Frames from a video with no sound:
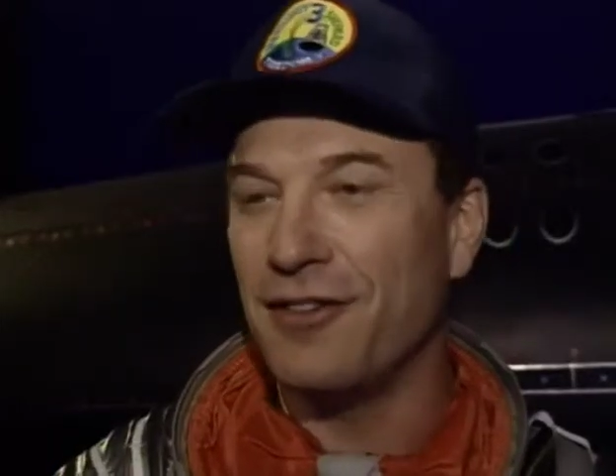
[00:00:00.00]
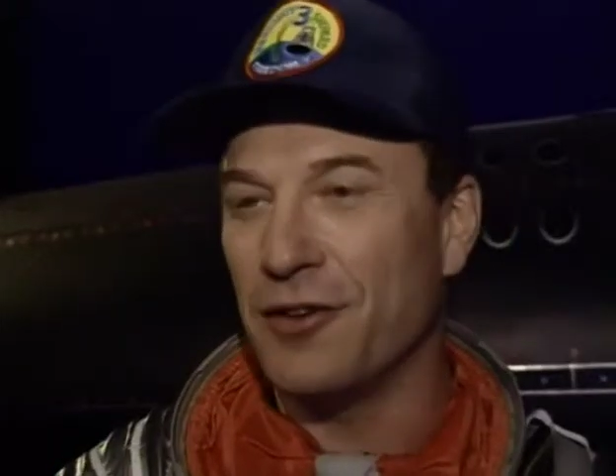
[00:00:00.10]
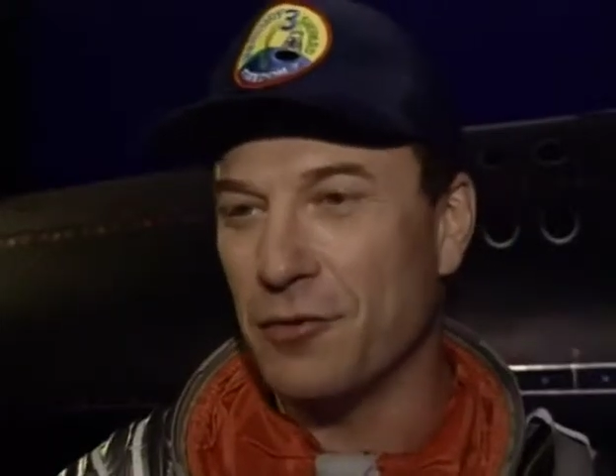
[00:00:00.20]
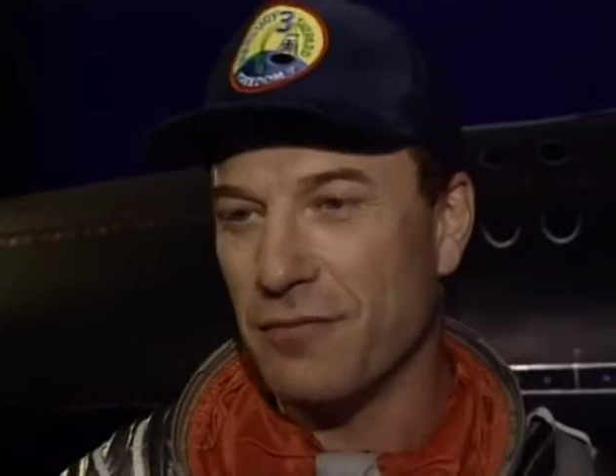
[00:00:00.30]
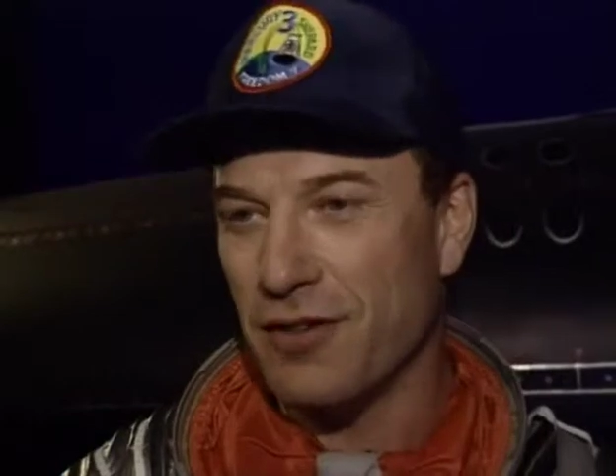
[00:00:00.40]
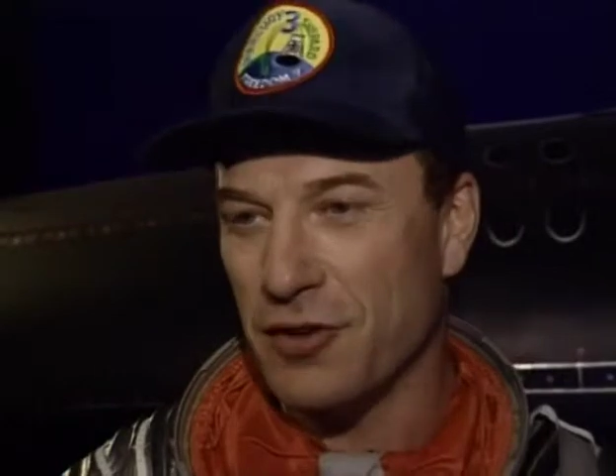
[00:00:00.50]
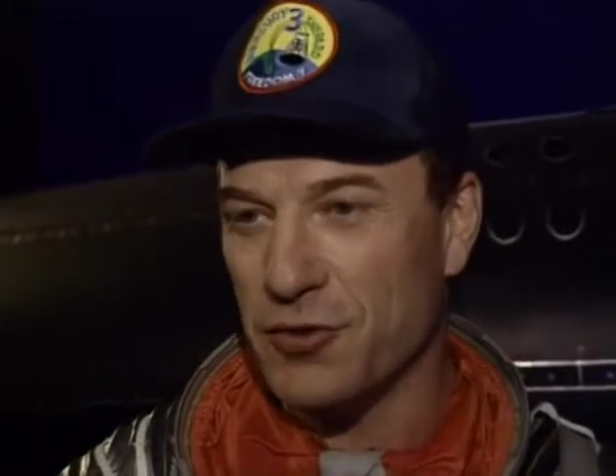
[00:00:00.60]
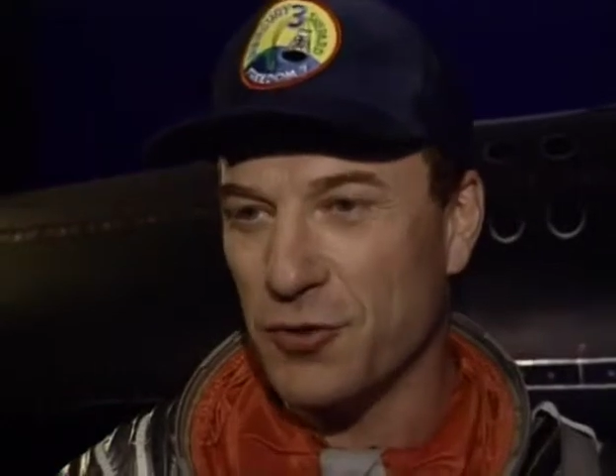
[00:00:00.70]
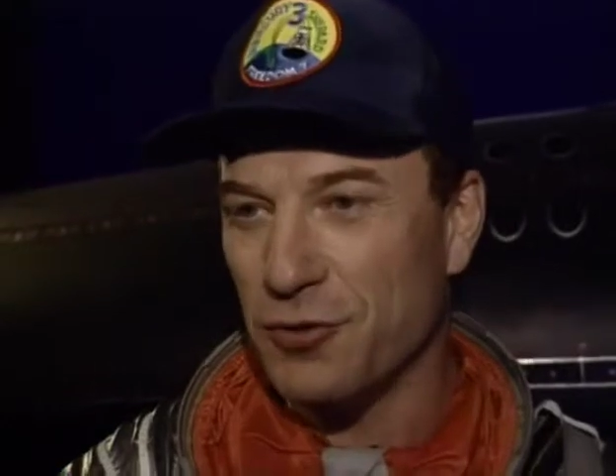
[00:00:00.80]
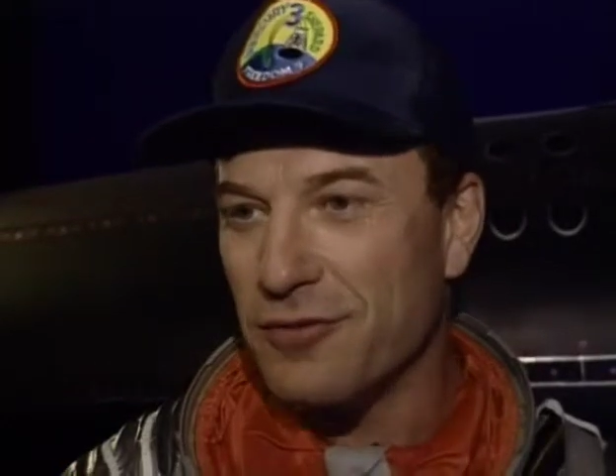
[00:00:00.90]
in a
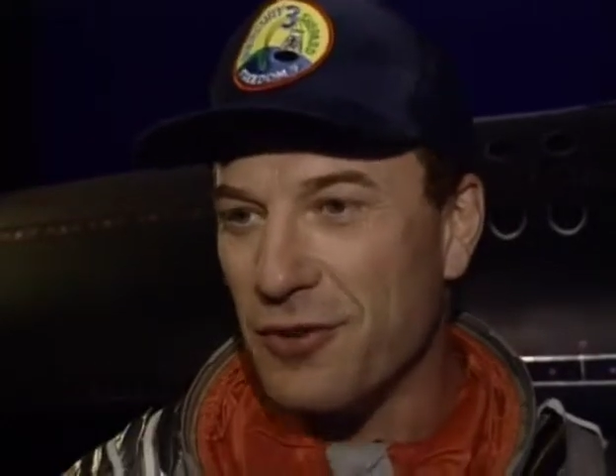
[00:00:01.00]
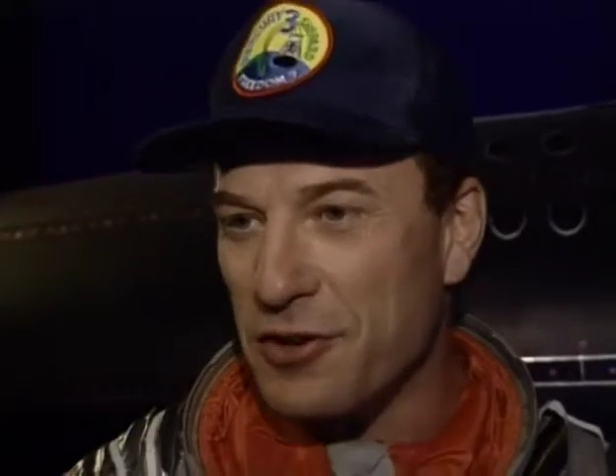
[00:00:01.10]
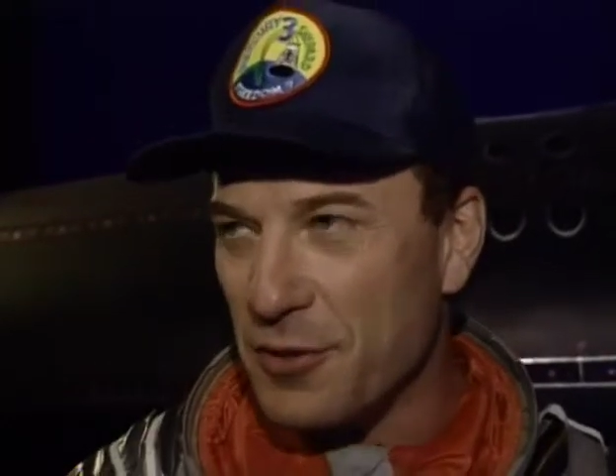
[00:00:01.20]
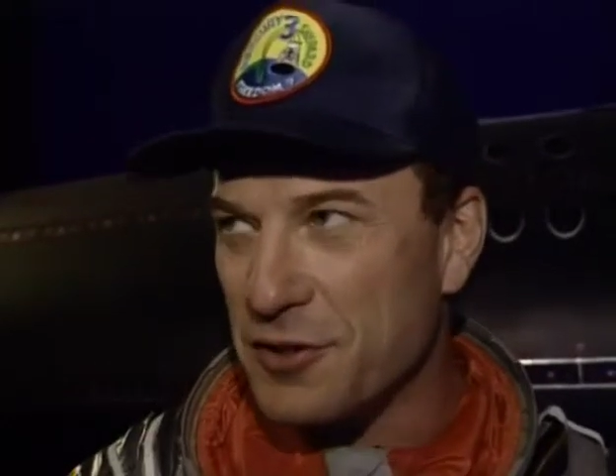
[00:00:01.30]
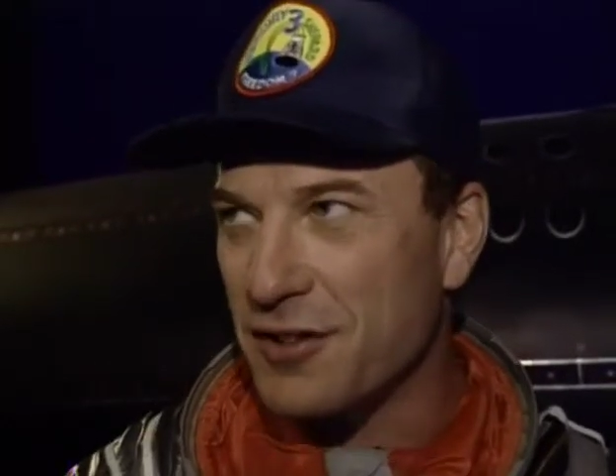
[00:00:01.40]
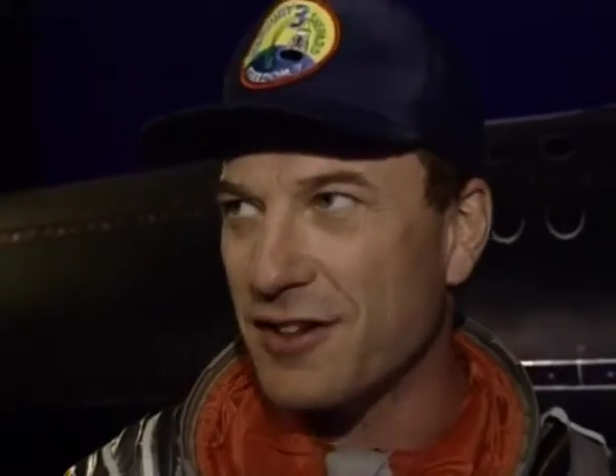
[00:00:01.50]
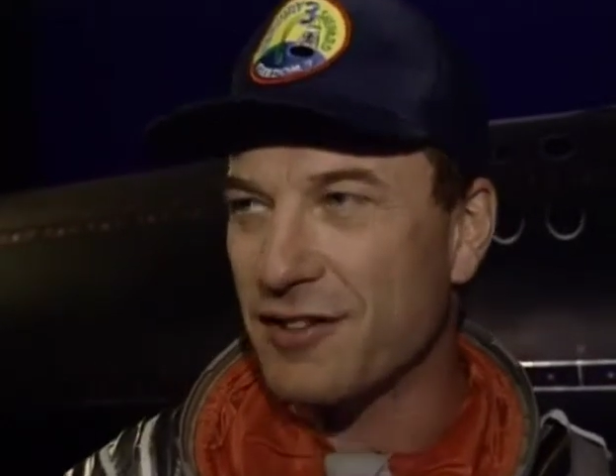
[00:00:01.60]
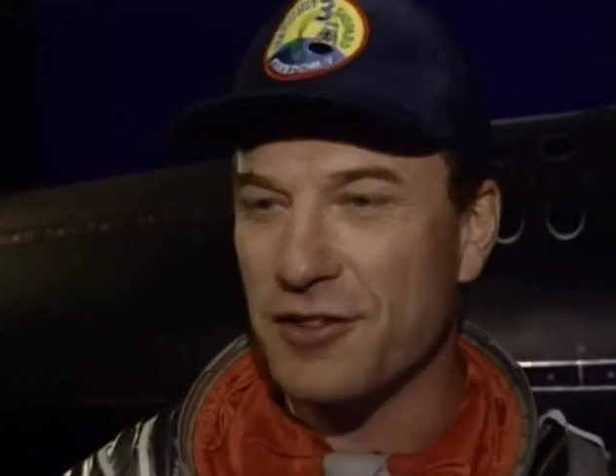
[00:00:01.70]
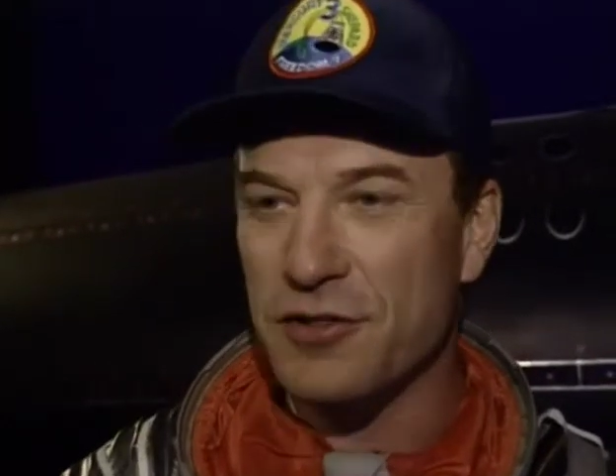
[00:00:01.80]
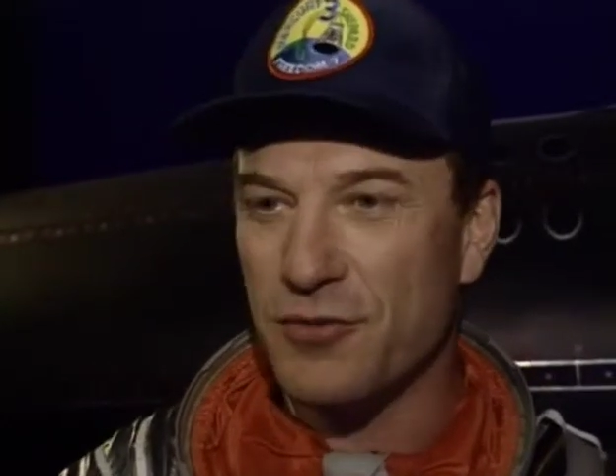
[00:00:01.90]
suit very much like
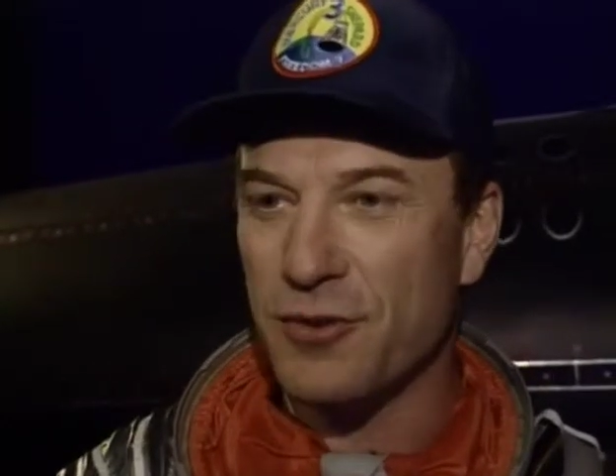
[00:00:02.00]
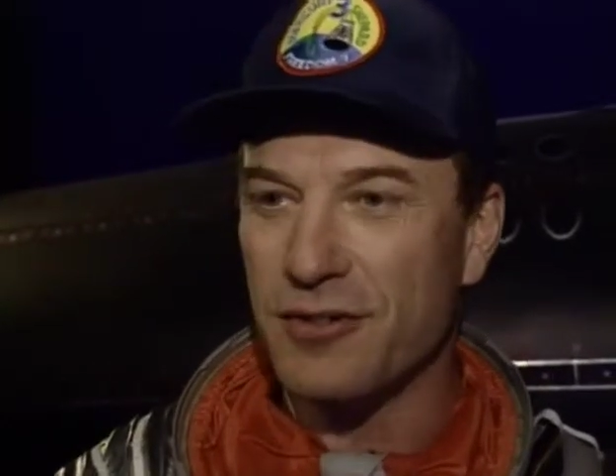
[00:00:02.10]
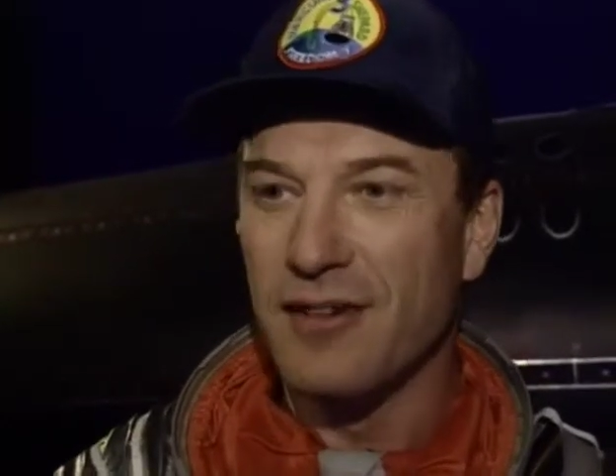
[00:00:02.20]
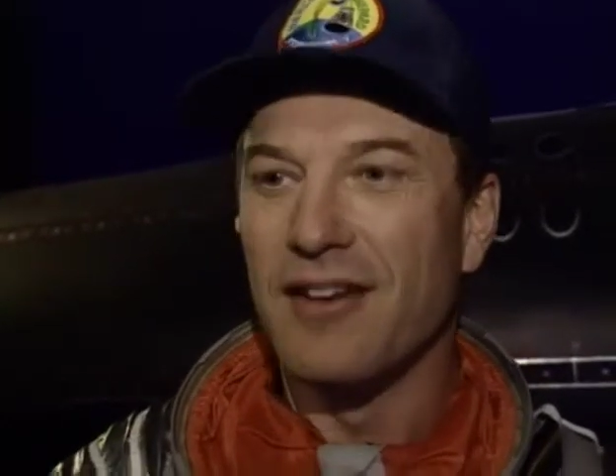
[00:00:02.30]
this for